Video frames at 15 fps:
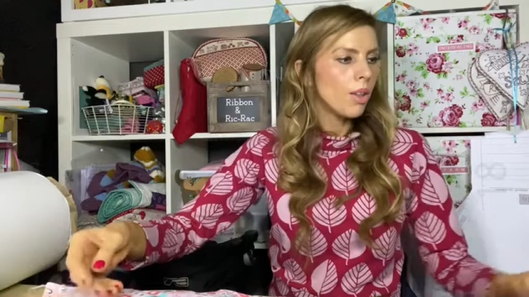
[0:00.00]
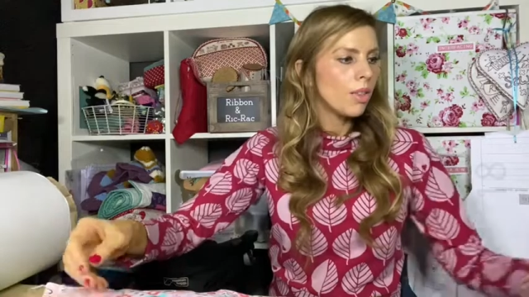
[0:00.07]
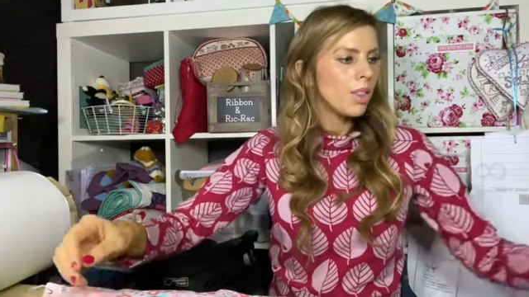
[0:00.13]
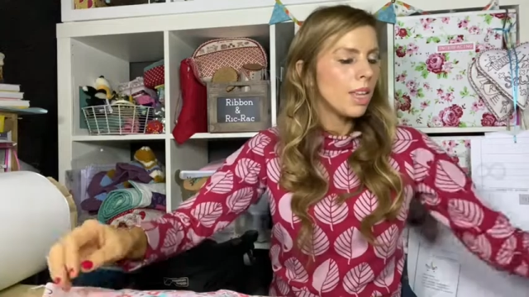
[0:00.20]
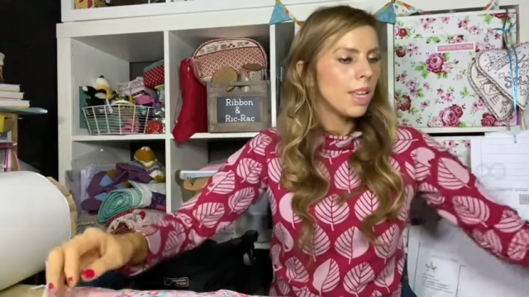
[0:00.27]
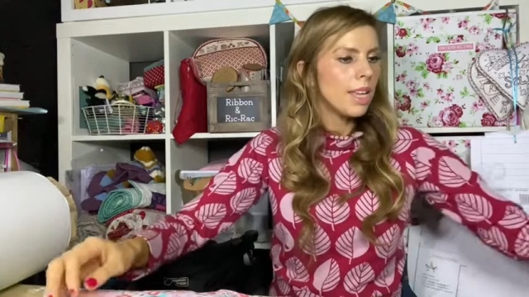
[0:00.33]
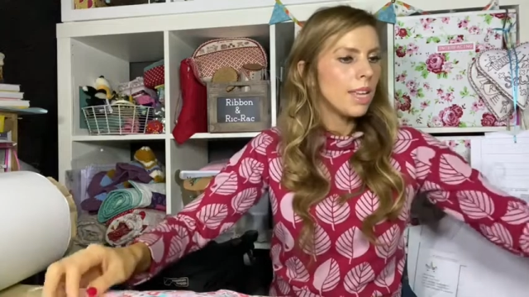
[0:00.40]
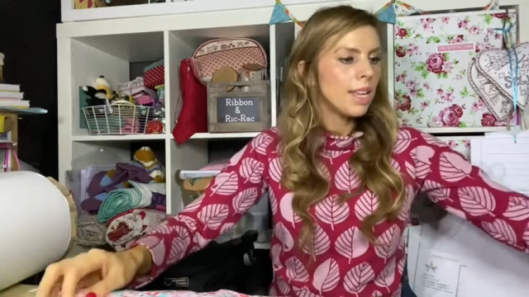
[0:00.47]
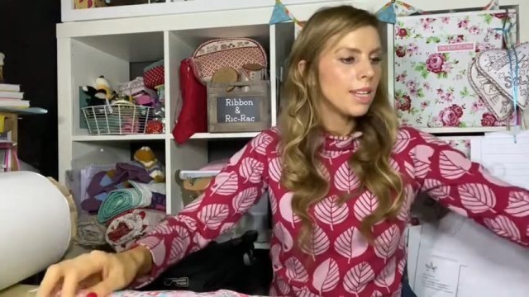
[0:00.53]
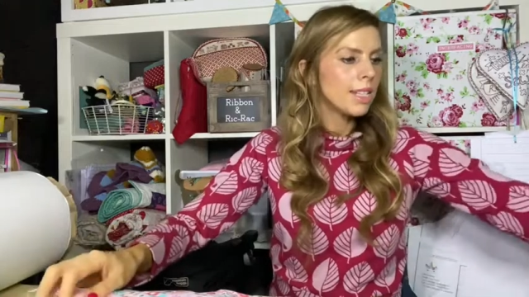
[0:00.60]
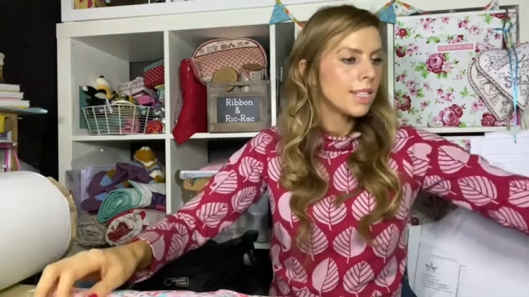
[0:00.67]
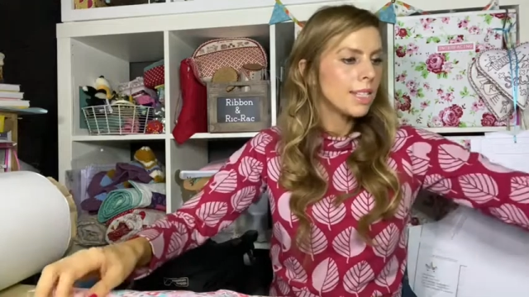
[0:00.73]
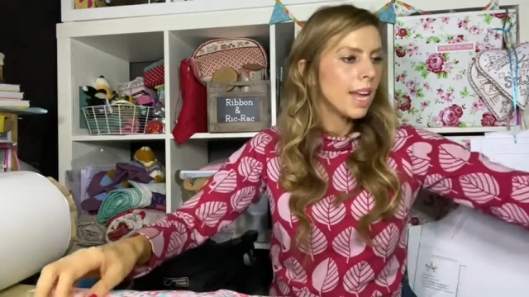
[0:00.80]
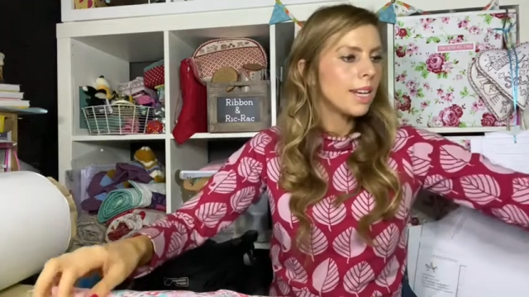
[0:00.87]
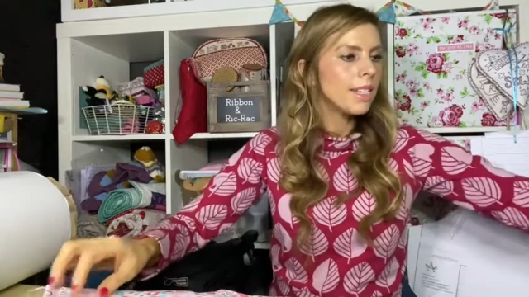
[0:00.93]
the
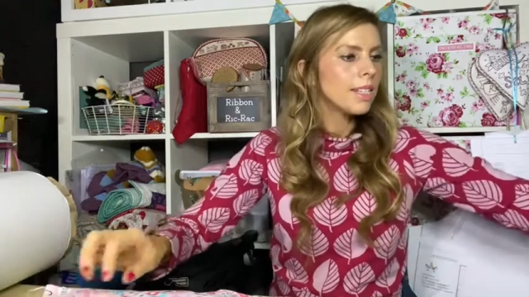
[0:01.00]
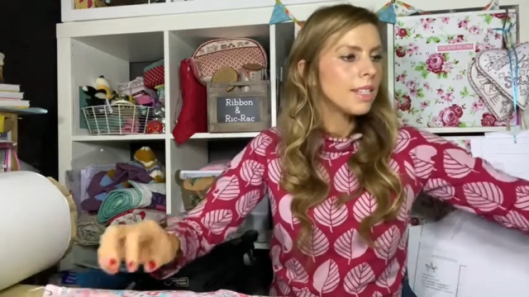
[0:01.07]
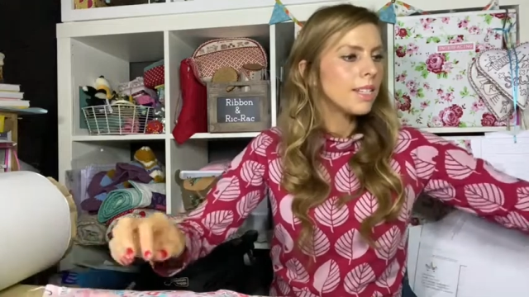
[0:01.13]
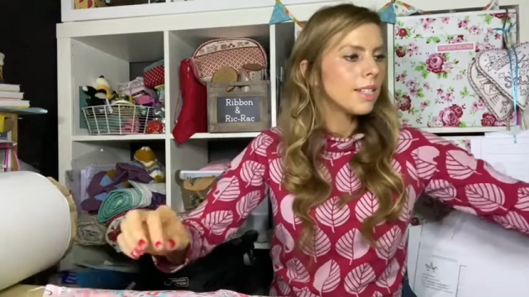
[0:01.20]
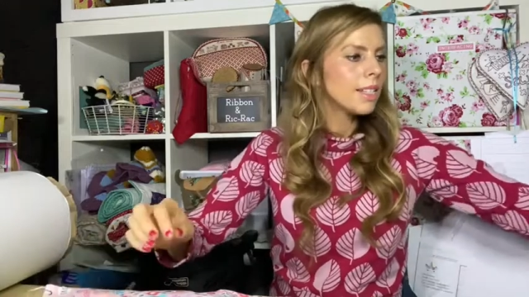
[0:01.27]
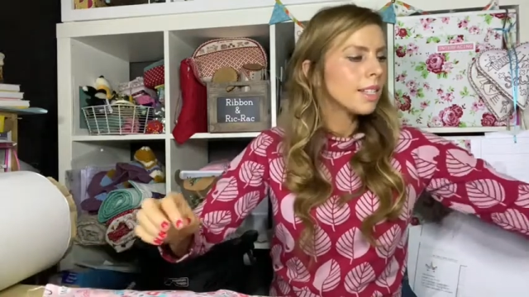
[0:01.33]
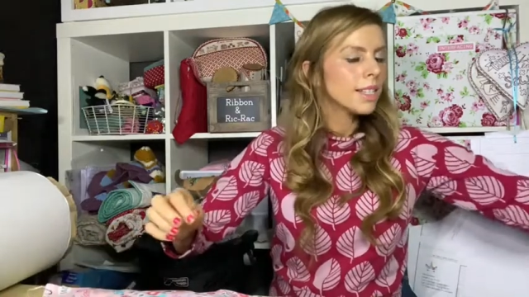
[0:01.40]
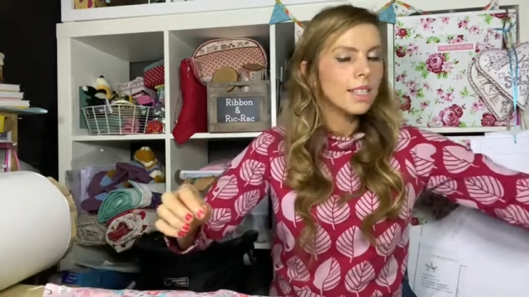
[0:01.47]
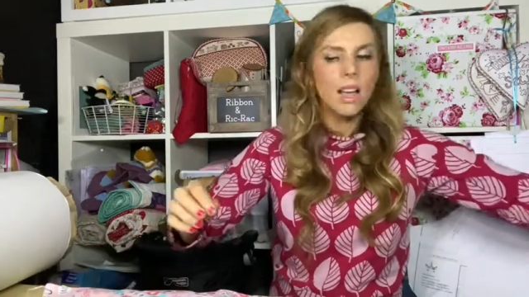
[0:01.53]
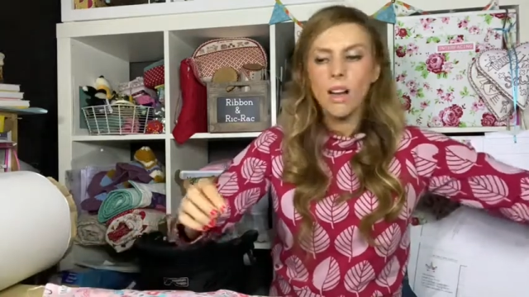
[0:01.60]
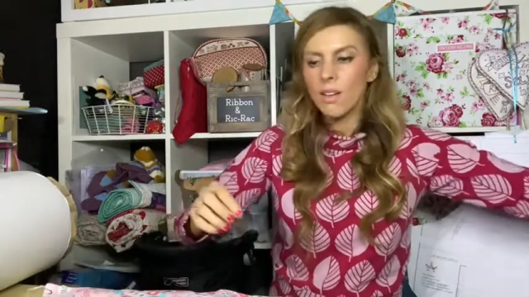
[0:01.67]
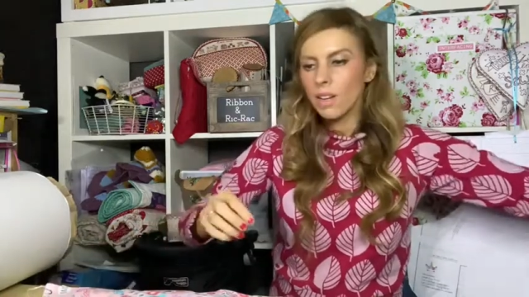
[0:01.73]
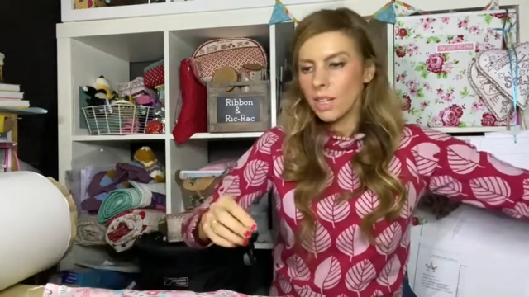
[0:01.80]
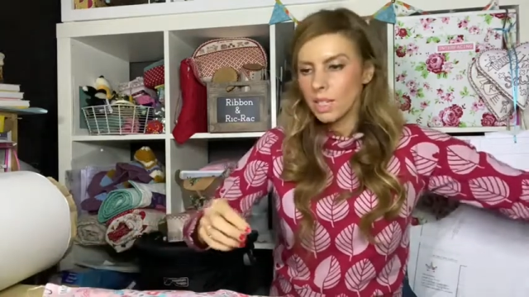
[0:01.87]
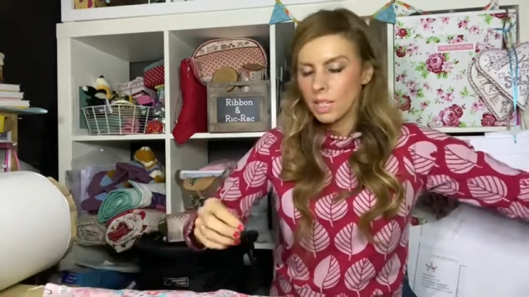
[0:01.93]
standard
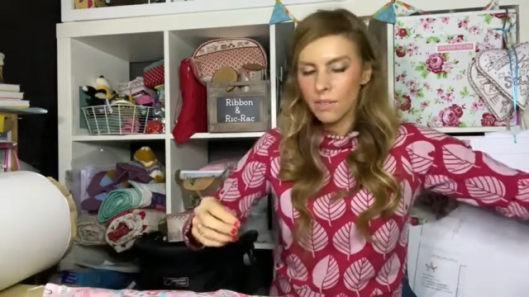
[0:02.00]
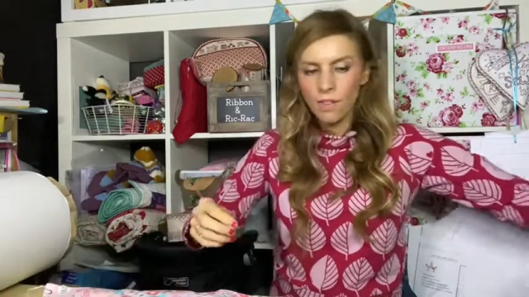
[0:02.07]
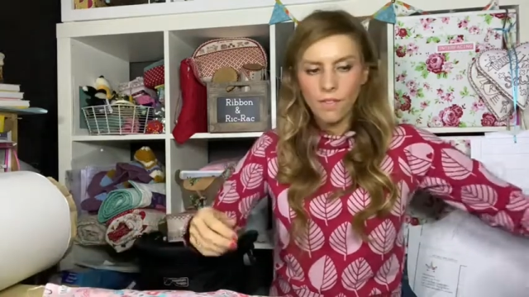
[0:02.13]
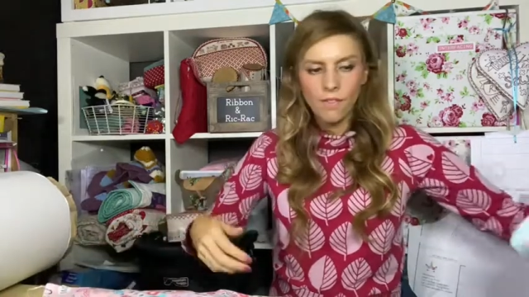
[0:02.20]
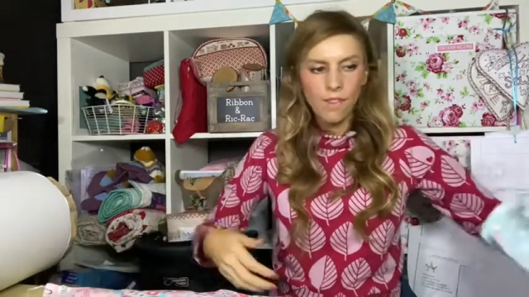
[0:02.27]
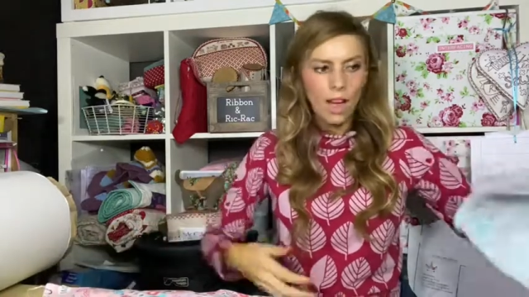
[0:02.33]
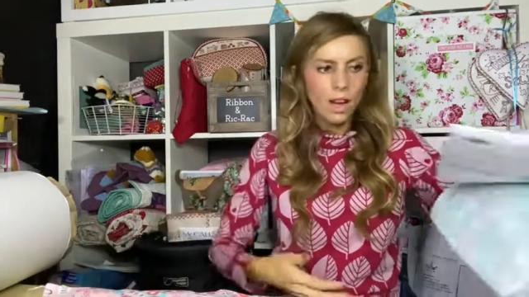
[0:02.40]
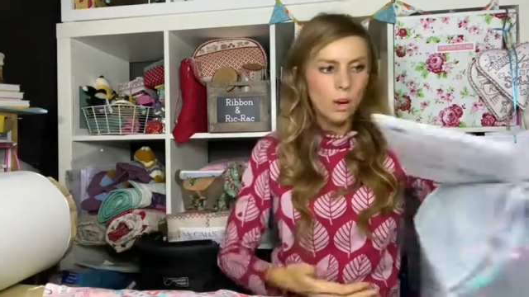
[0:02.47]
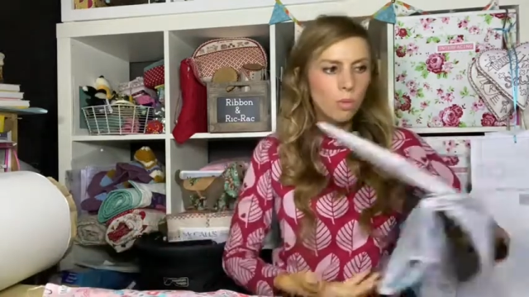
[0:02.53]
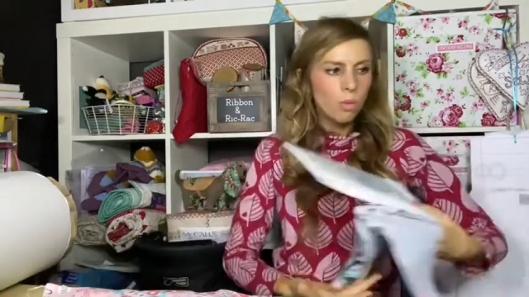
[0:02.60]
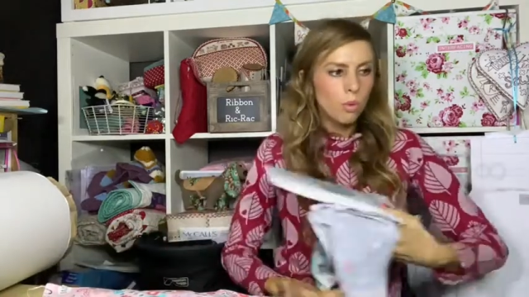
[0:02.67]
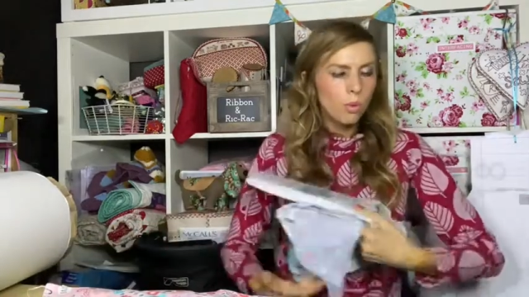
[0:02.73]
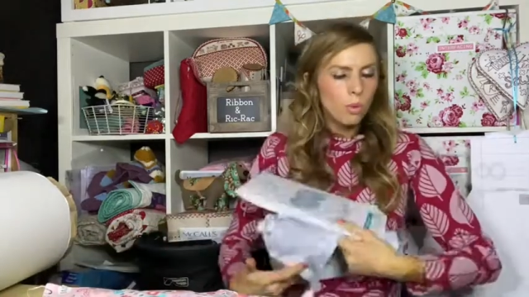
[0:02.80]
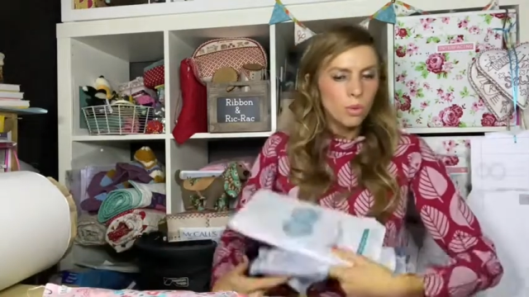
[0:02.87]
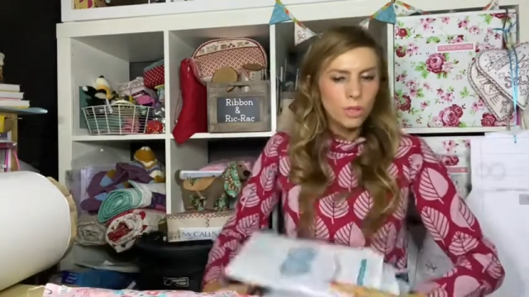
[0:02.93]
size of a fat
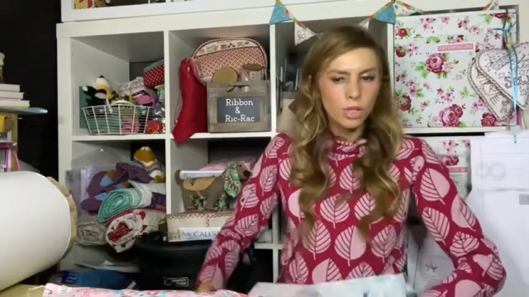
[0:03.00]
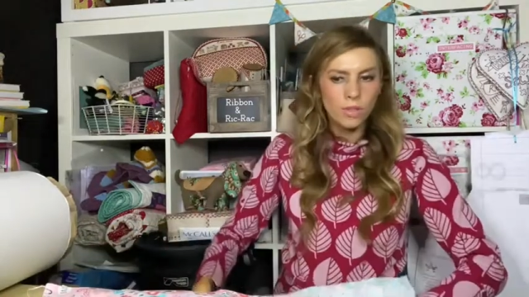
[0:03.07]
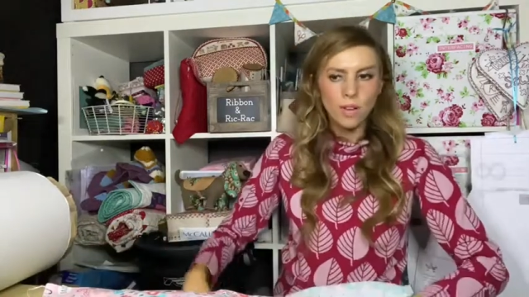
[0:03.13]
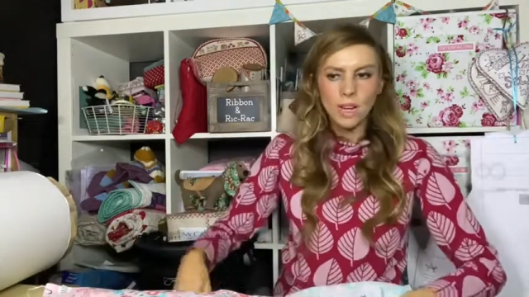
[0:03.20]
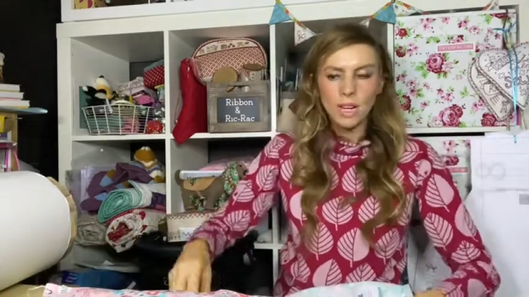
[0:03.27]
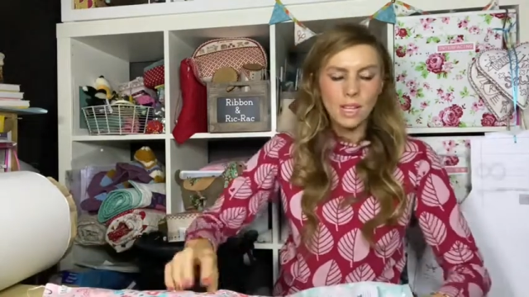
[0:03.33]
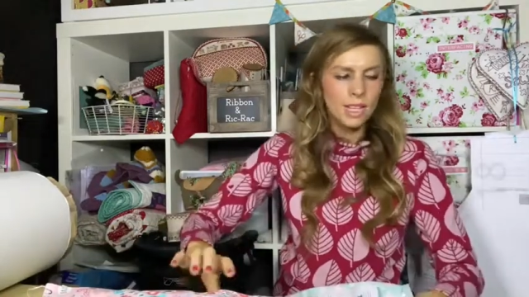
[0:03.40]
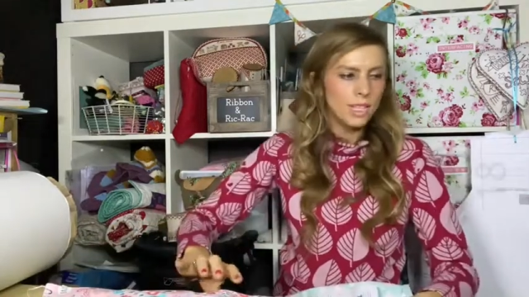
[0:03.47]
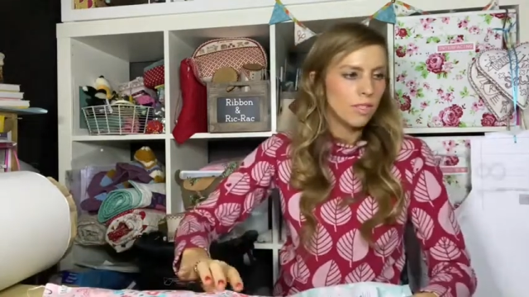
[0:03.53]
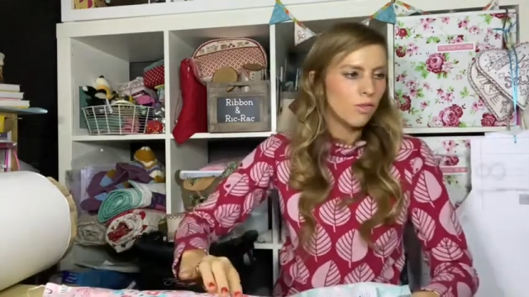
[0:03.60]
quarter is,